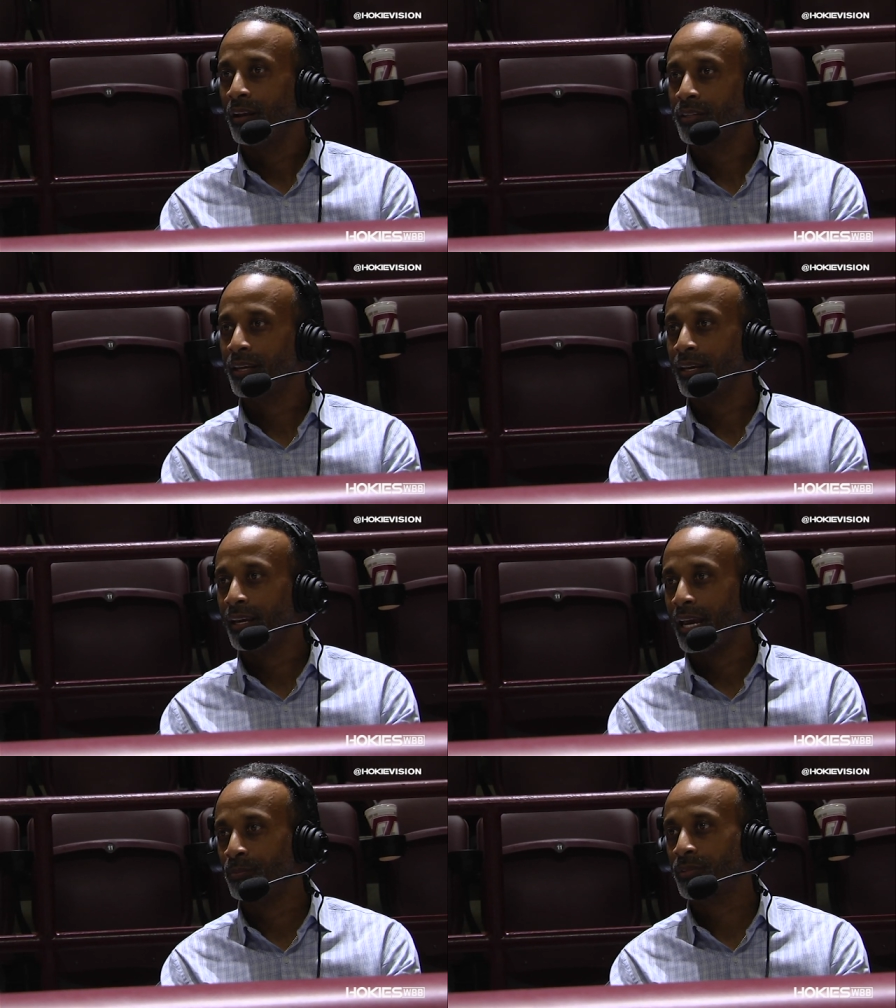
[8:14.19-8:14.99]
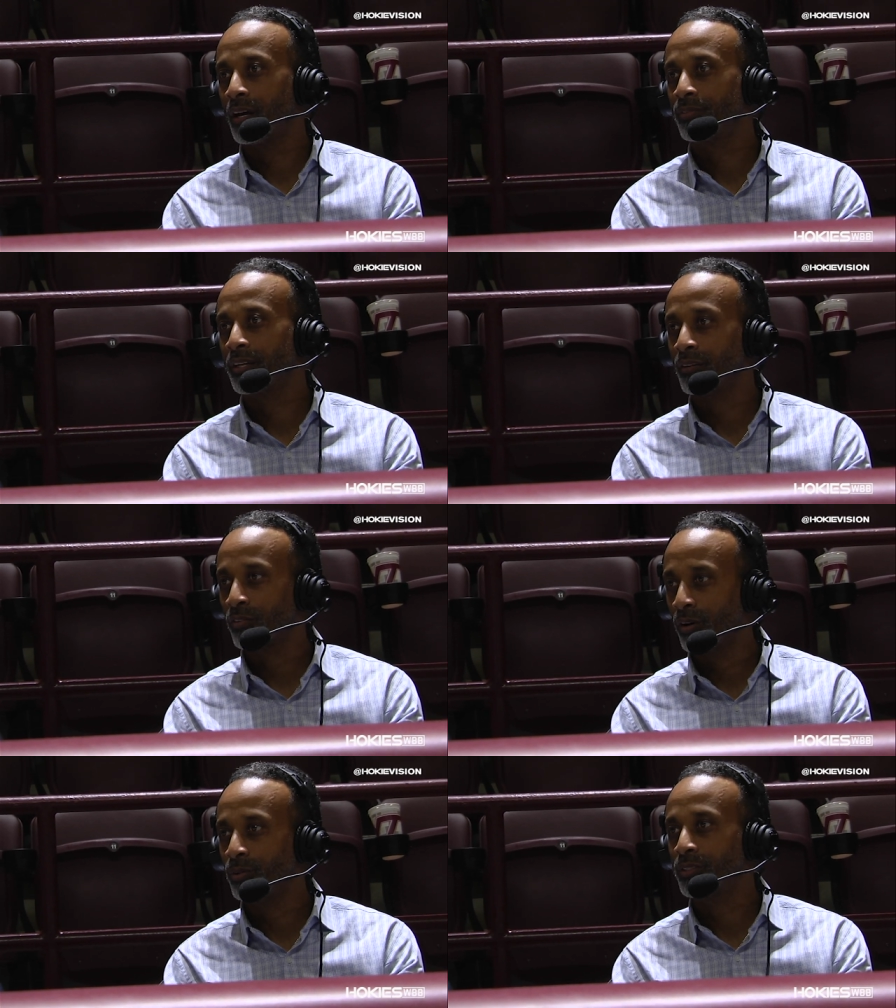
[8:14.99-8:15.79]
to get game tough, to get
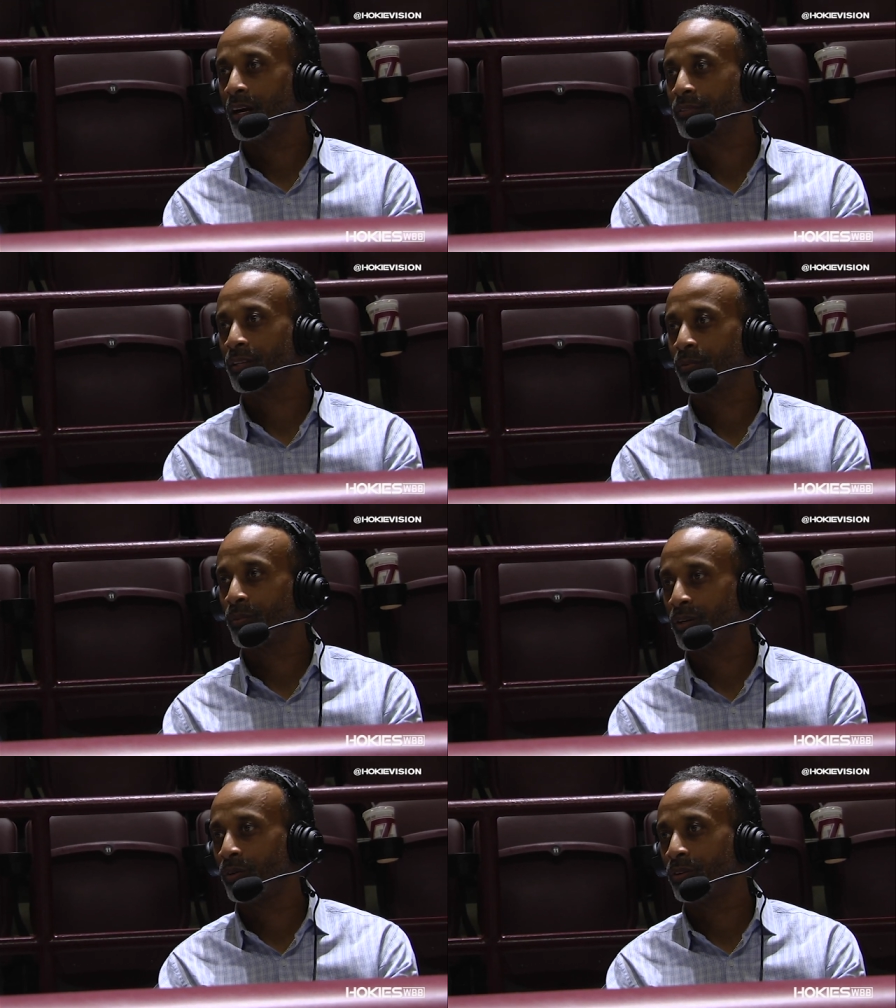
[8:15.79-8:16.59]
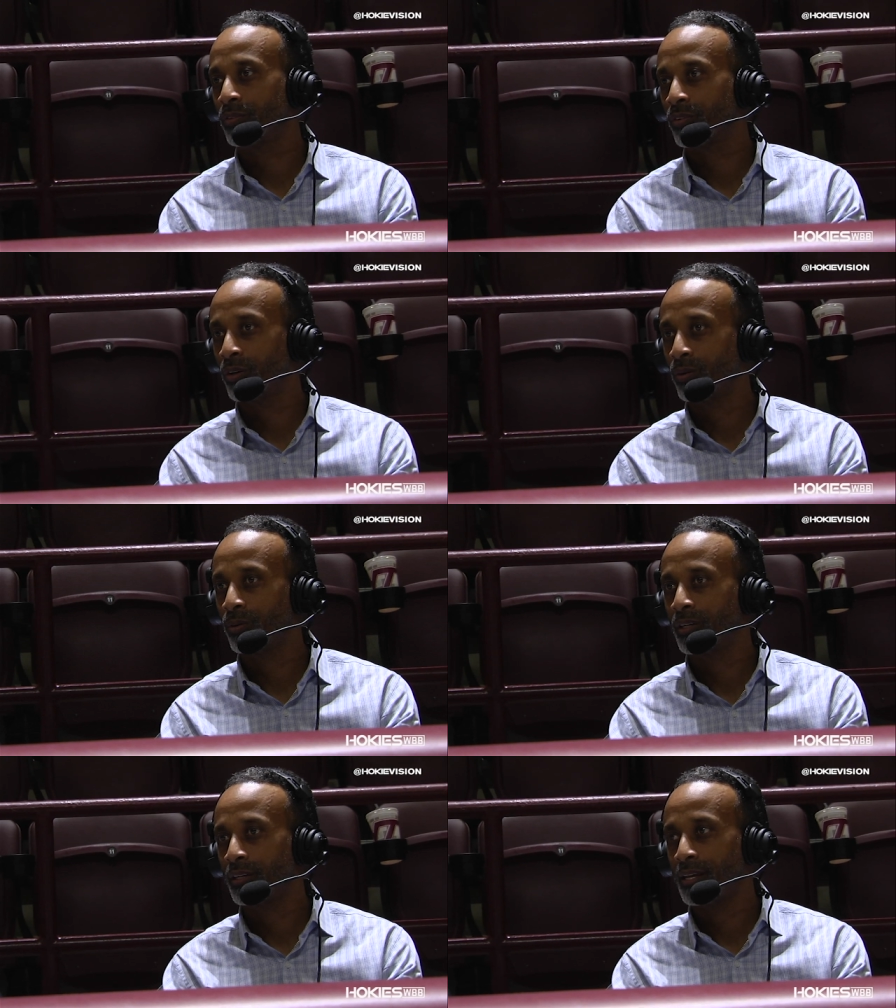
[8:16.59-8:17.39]
road tough, so that when we go on the
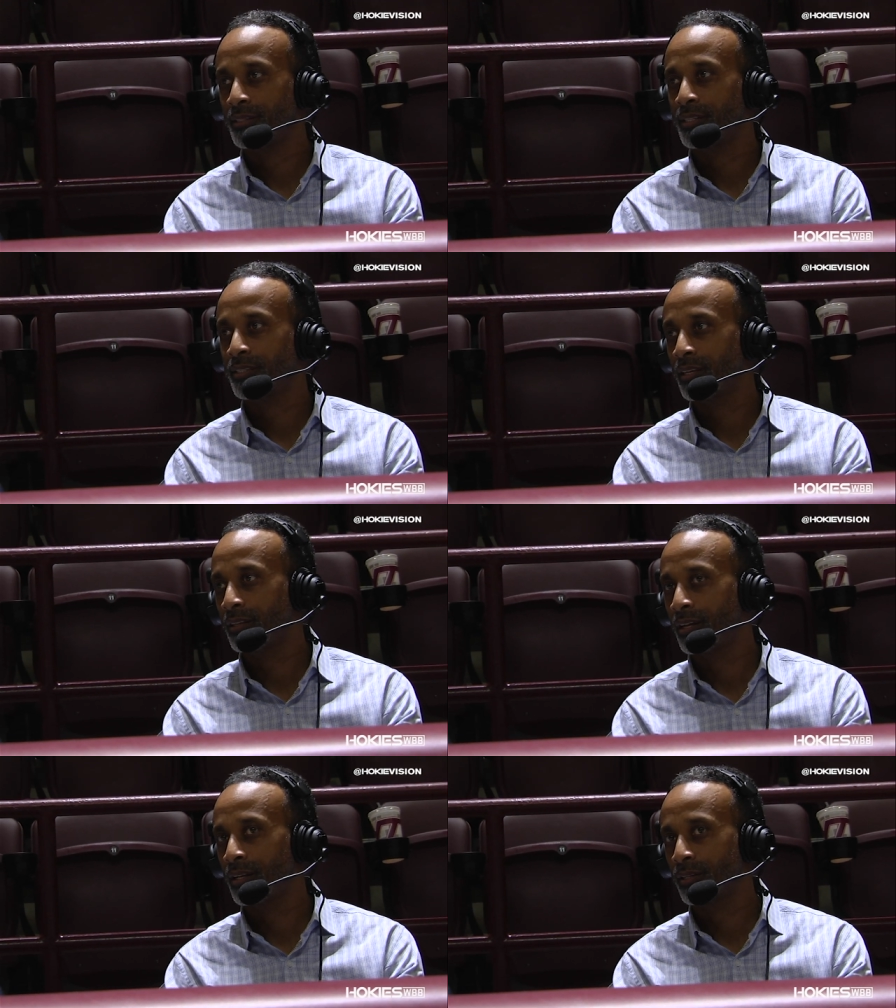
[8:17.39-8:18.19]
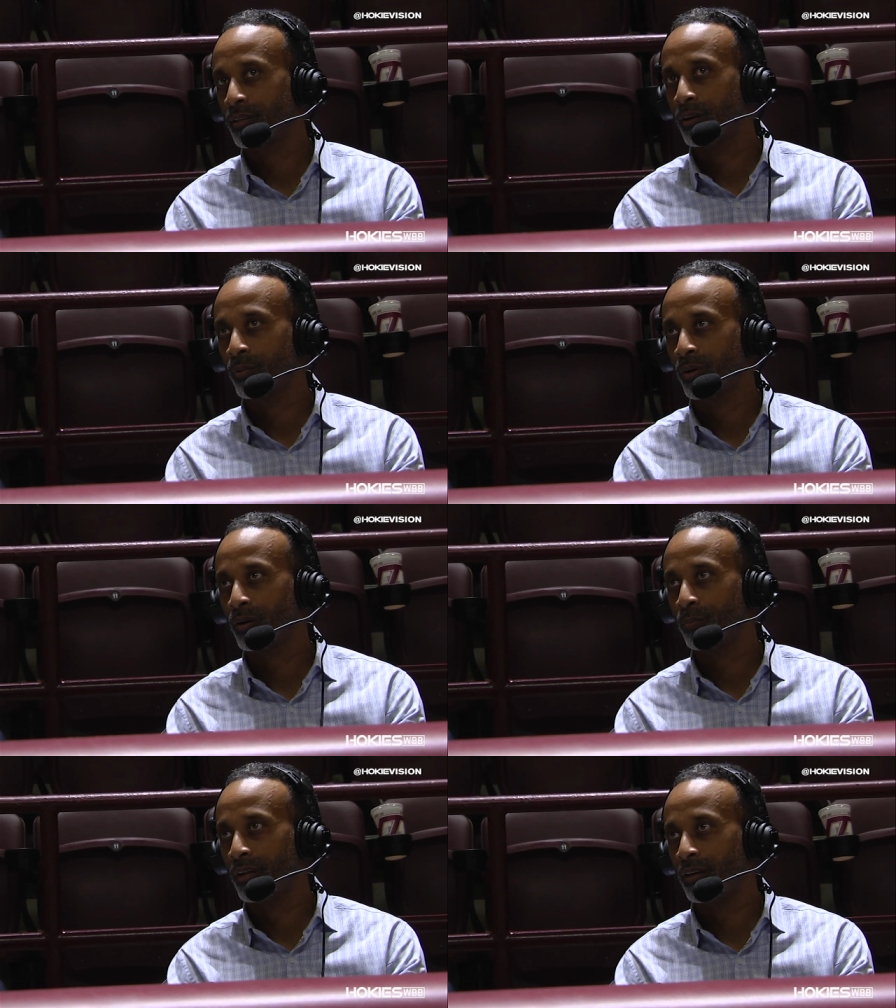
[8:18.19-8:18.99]
road and the ACC, that you know we're going
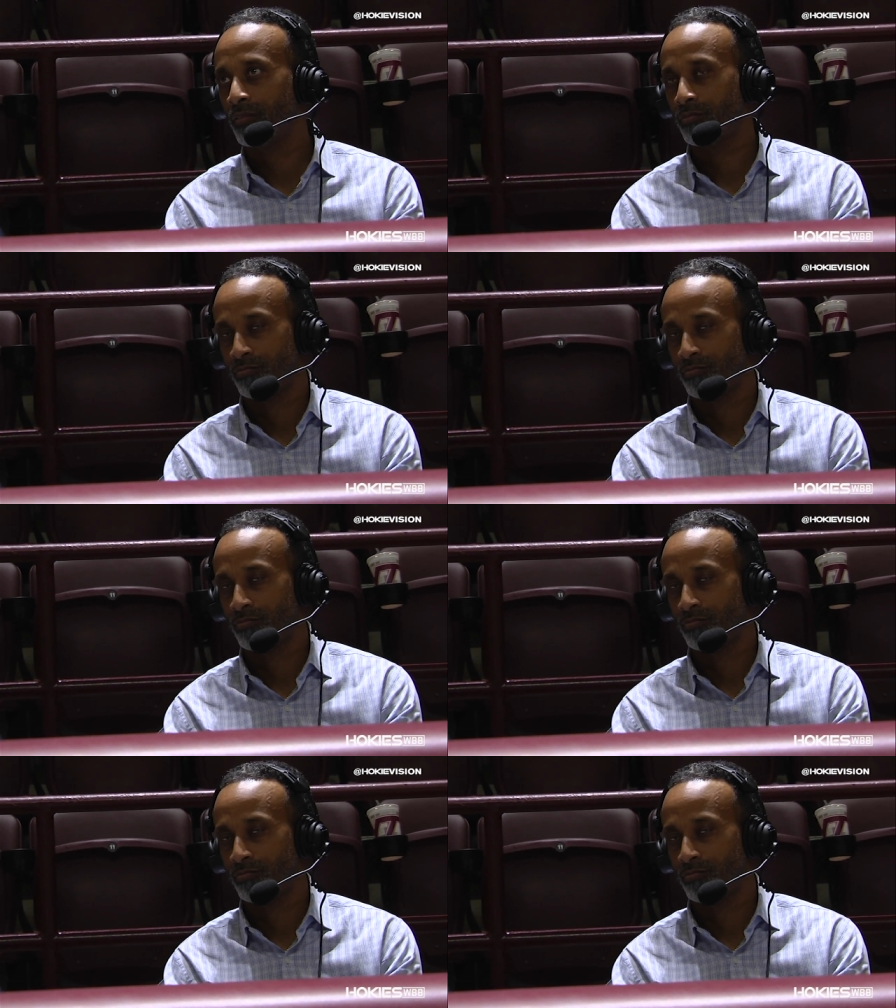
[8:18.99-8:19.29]
to be